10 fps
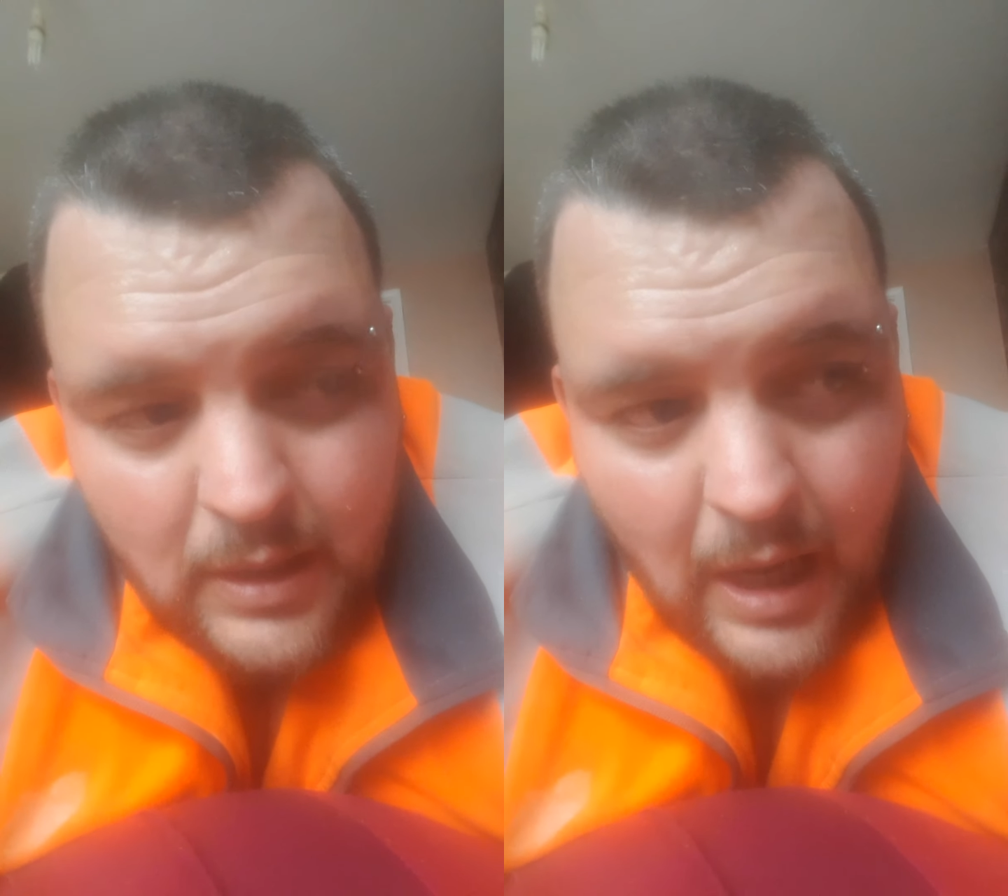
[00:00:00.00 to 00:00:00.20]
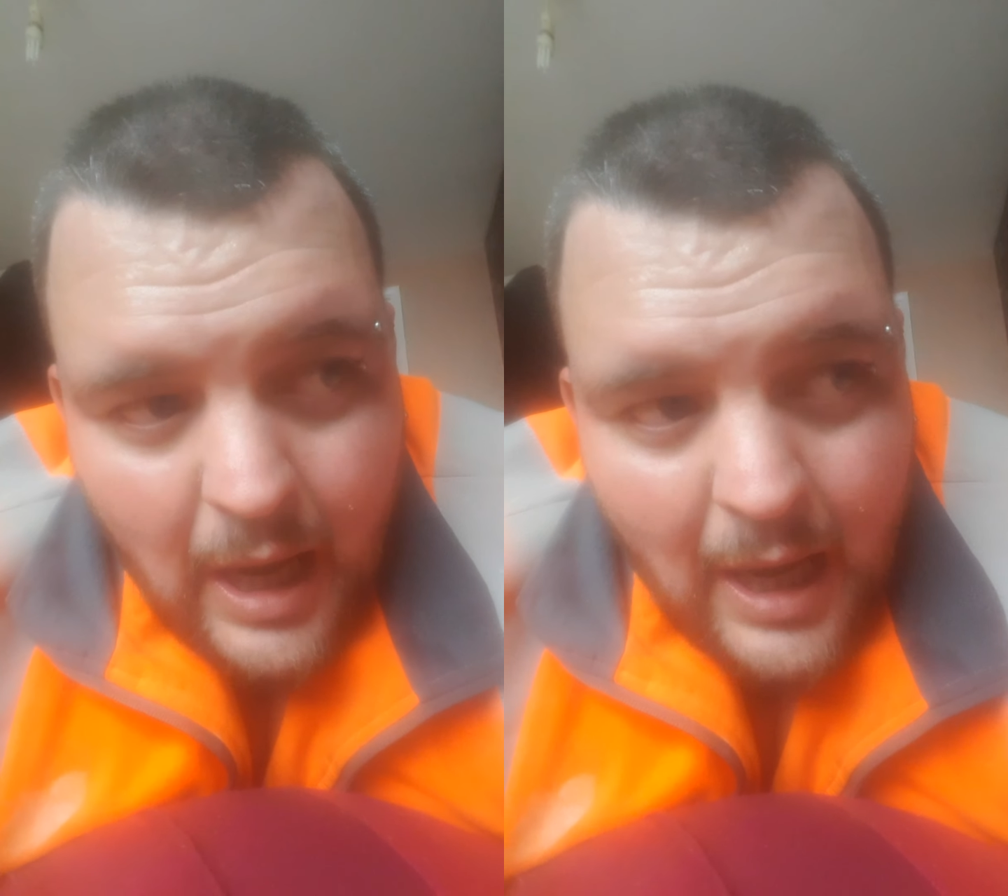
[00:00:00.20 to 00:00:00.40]

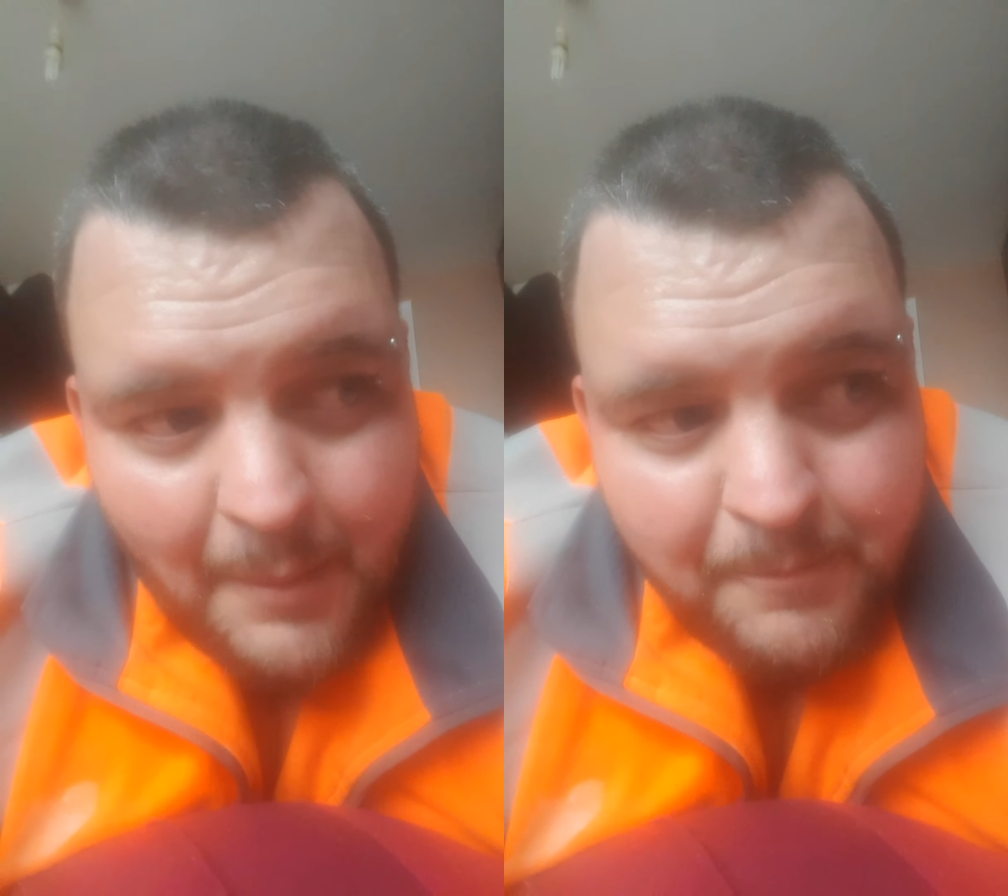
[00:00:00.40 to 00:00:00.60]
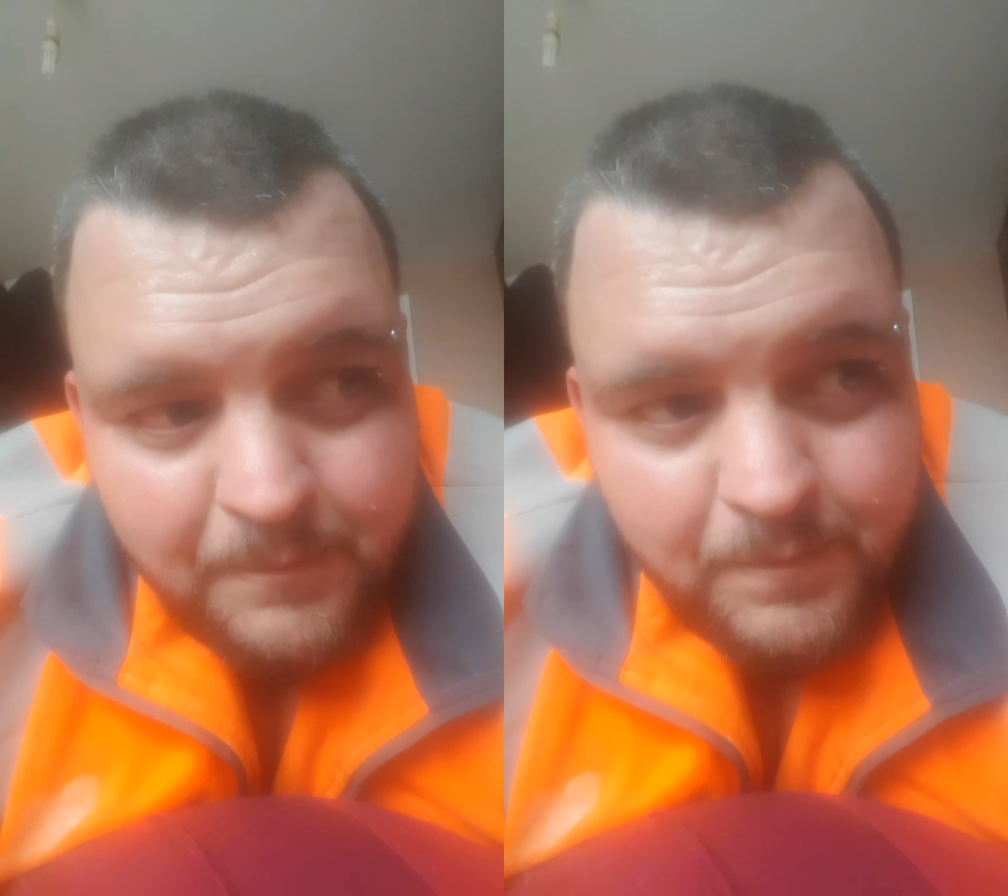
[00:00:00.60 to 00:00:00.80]

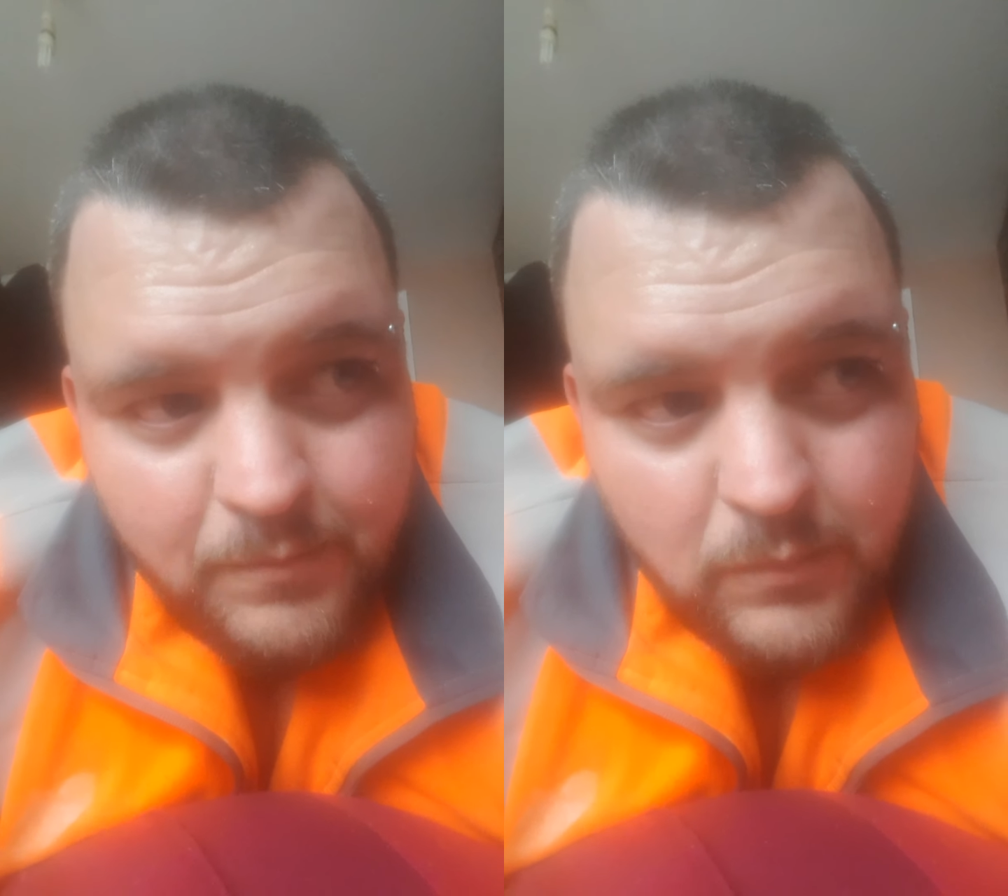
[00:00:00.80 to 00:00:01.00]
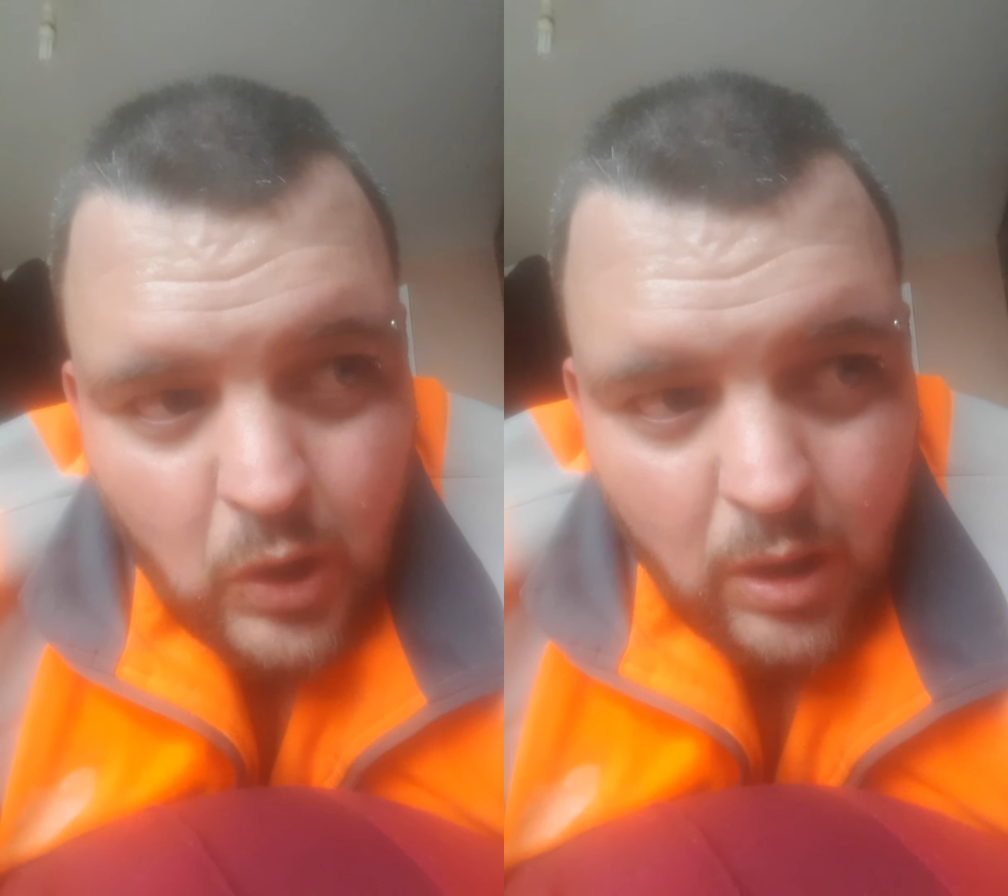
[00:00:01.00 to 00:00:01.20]
I'm,
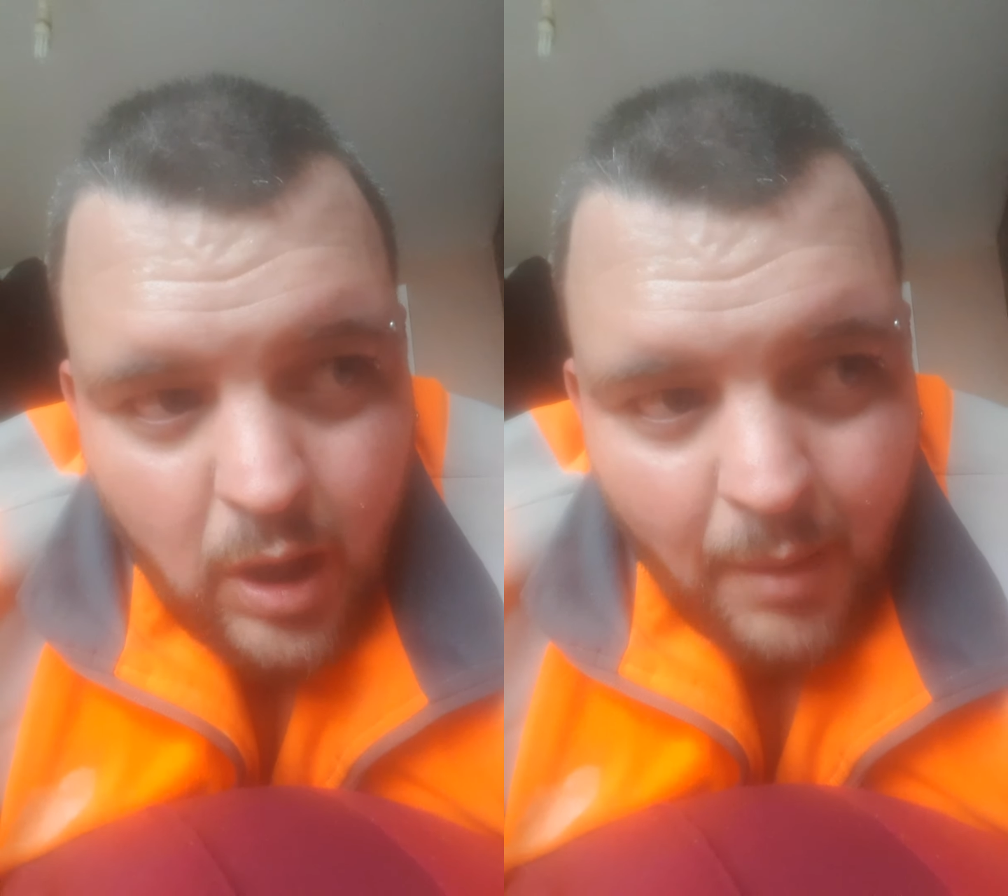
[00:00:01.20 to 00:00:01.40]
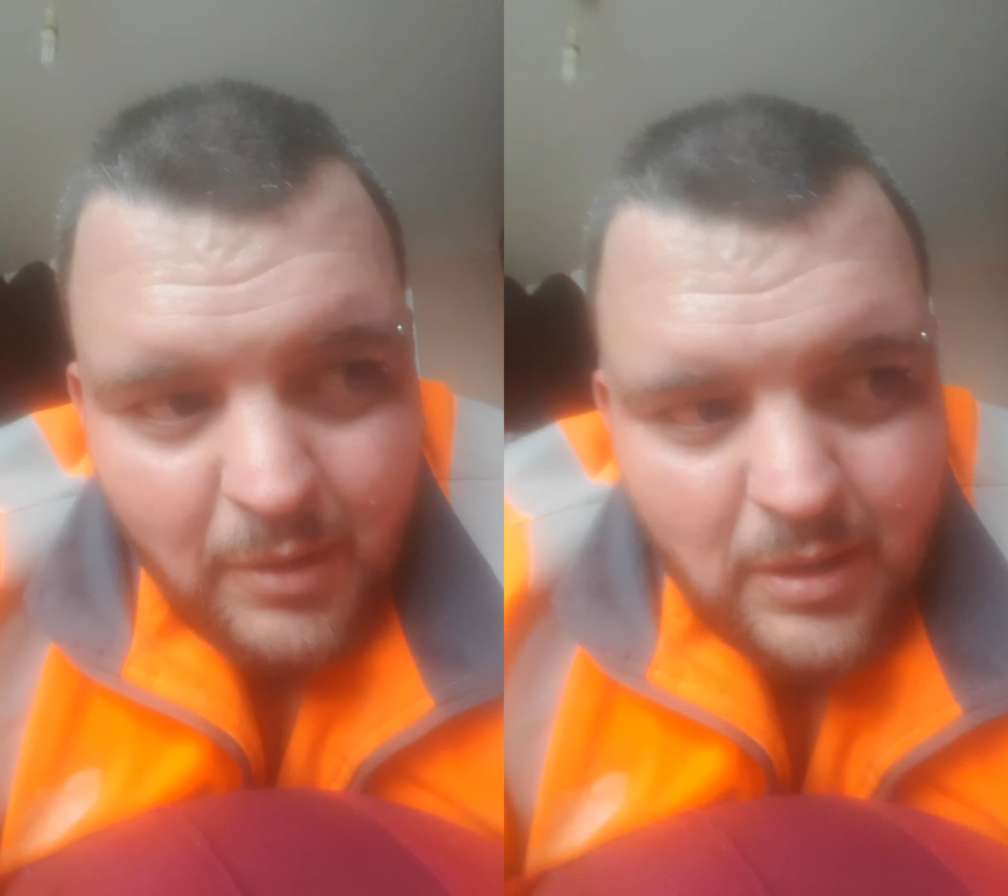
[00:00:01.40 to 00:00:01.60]

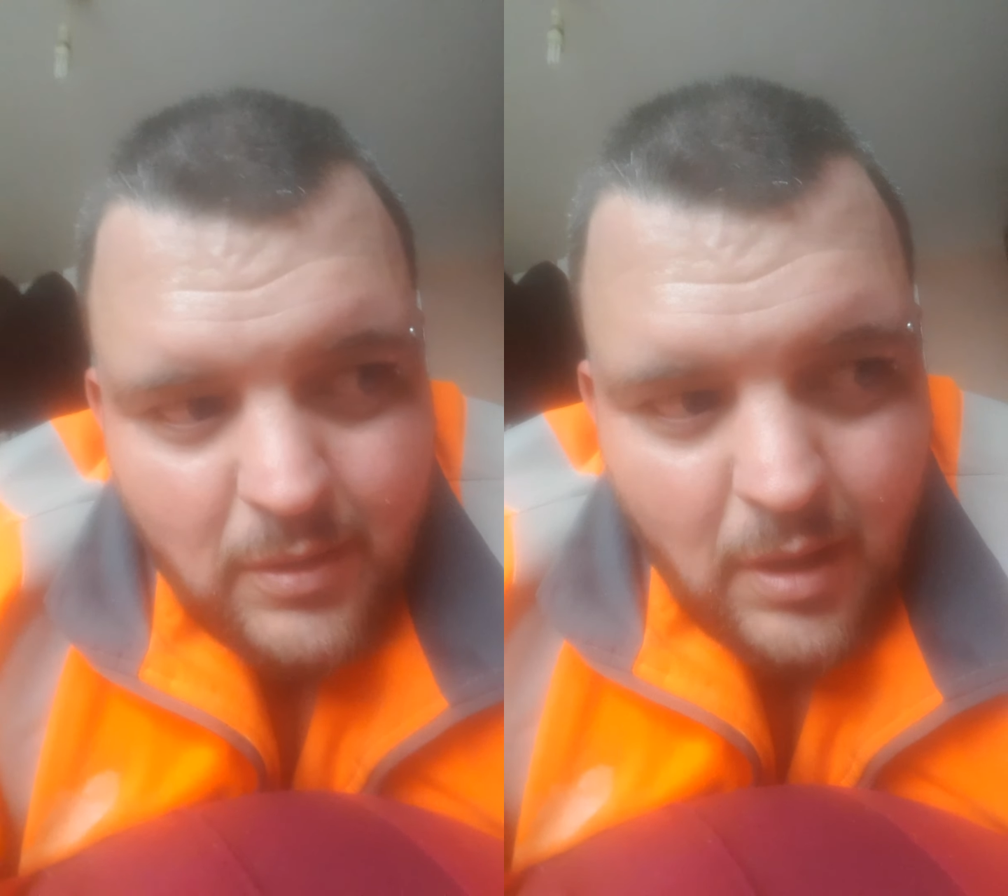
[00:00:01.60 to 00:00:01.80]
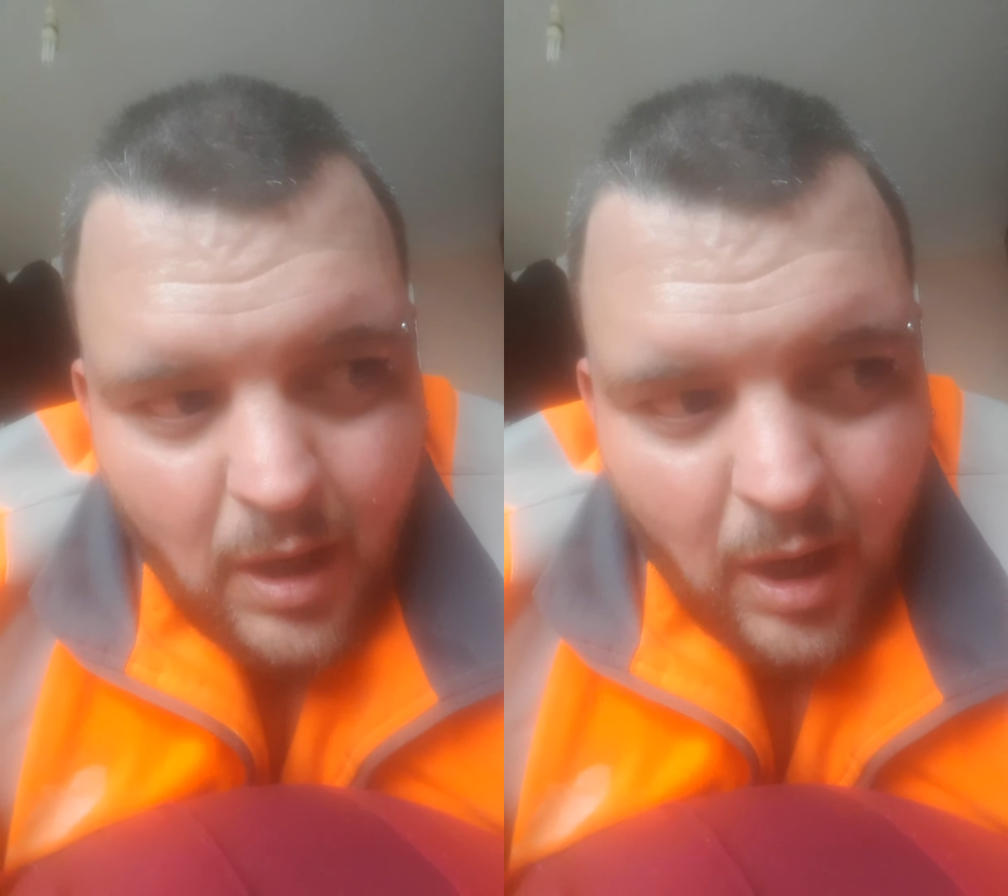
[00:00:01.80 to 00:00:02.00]

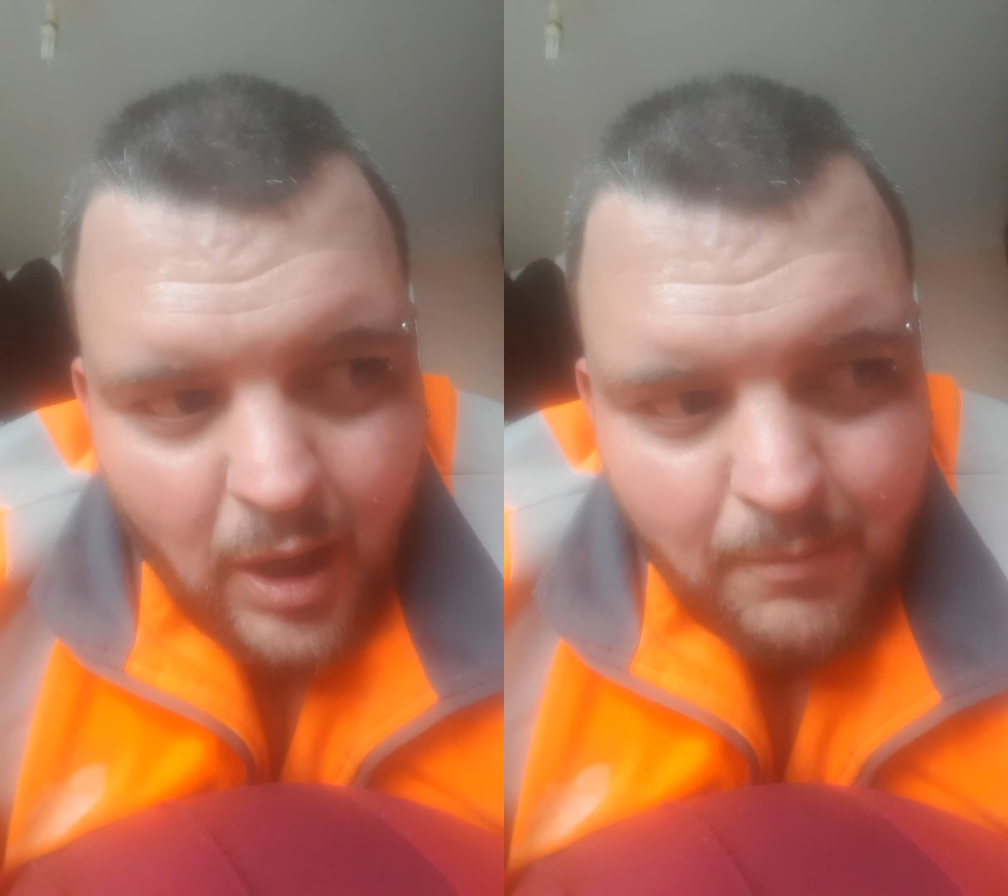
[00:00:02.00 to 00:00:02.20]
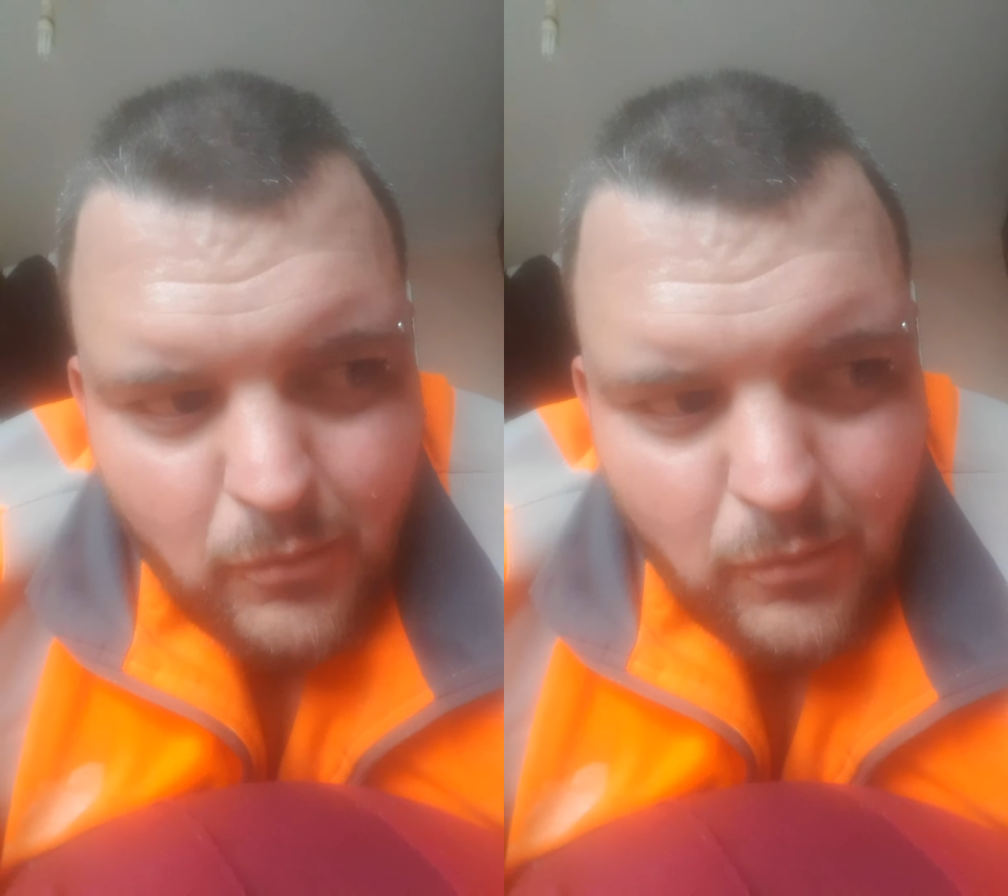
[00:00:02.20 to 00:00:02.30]
I'm